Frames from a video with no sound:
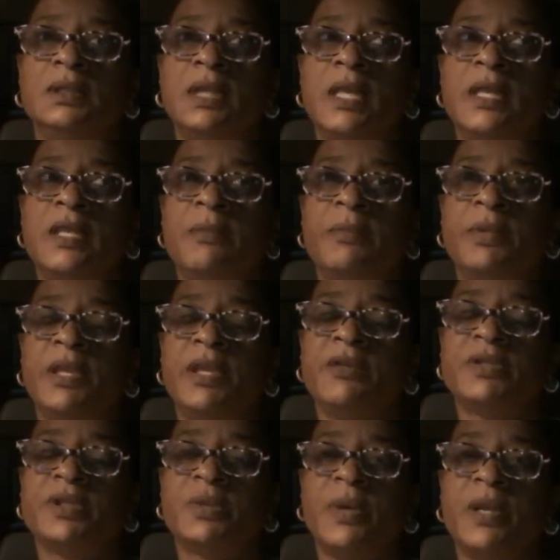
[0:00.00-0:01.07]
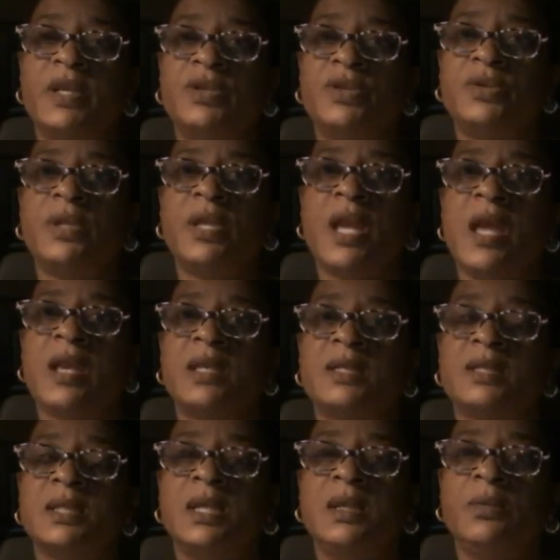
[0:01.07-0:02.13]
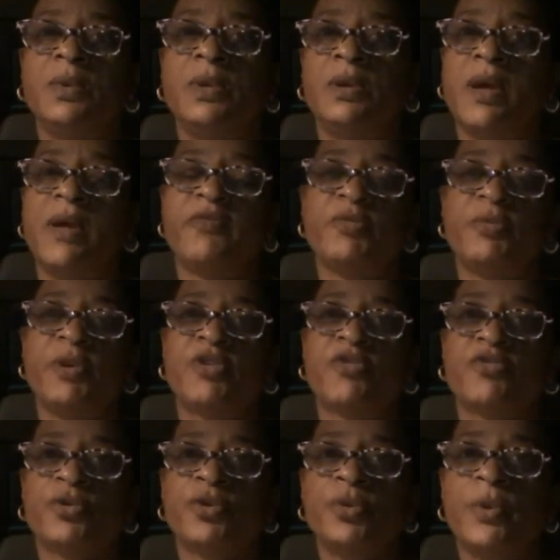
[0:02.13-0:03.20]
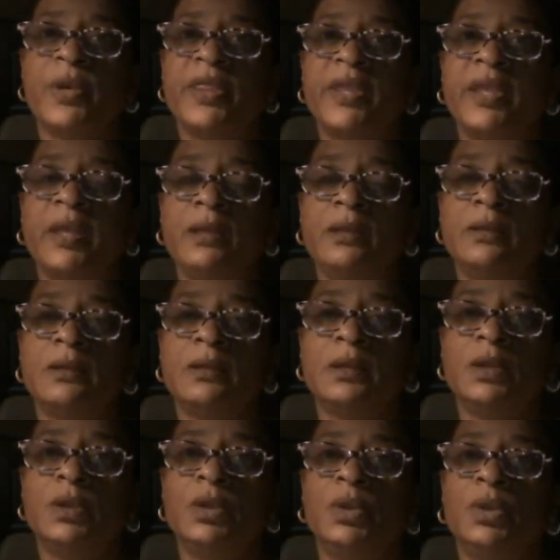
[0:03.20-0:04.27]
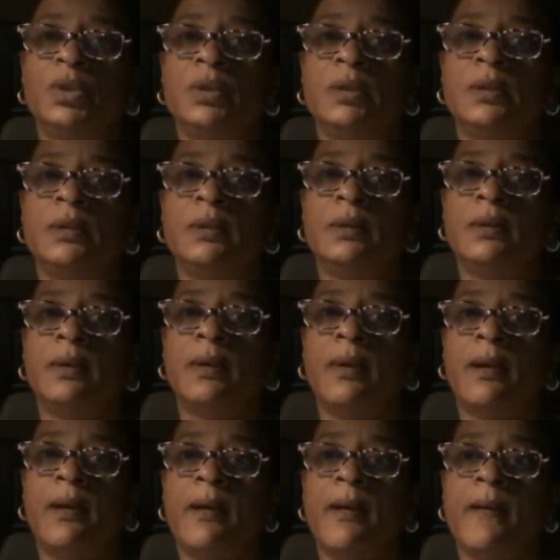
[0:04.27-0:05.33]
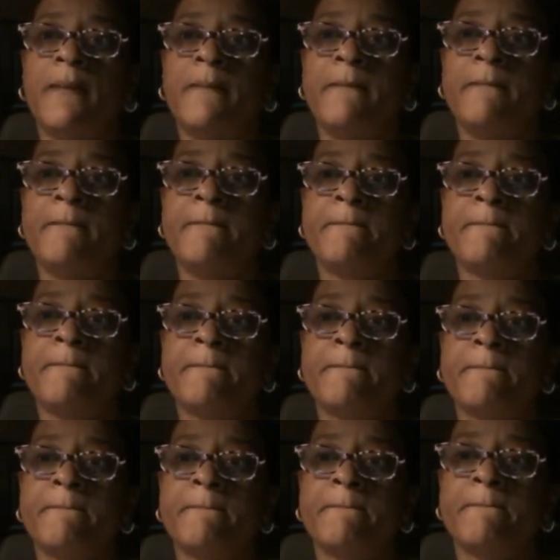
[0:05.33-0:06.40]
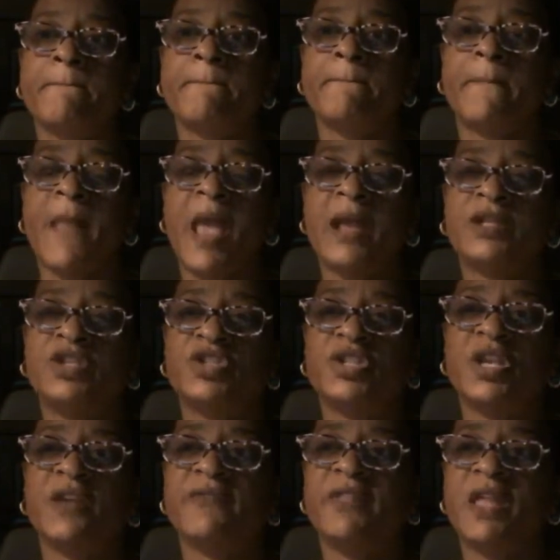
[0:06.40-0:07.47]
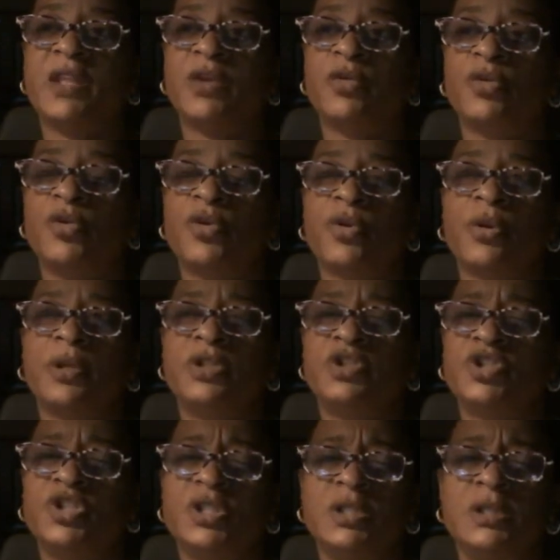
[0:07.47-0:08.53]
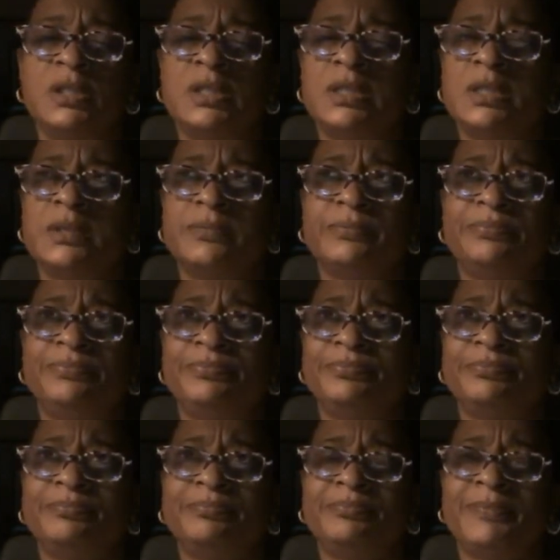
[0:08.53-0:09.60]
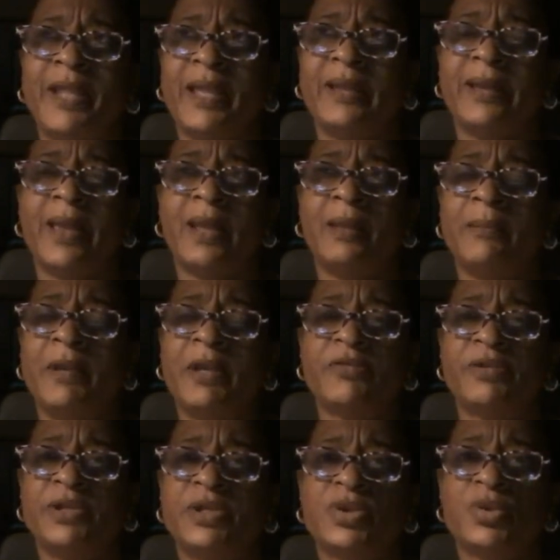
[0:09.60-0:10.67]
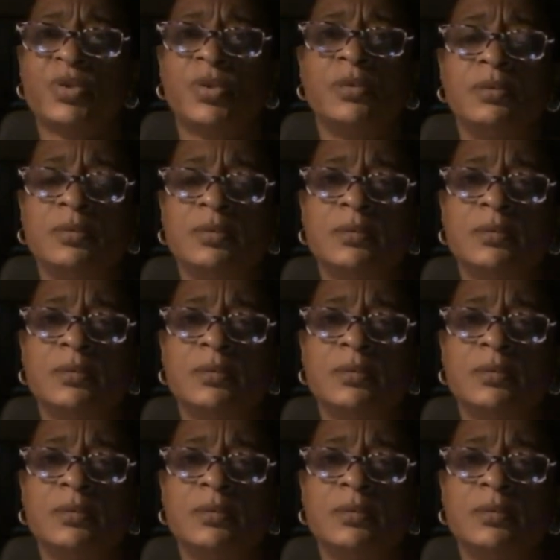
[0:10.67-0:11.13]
And but there is a way to do the honesty. We don't have to be cruel with it. I just think of that little girl, and she's like elementary school,